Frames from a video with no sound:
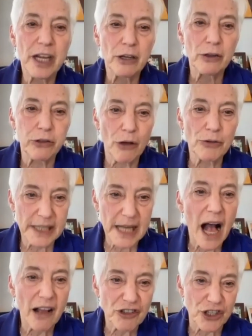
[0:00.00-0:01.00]
close
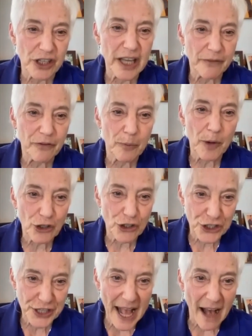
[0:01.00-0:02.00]
counseling from our
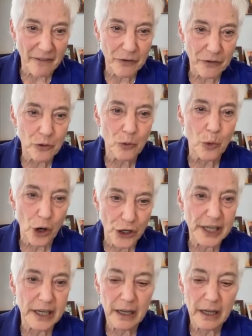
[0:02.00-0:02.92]
staff who worked.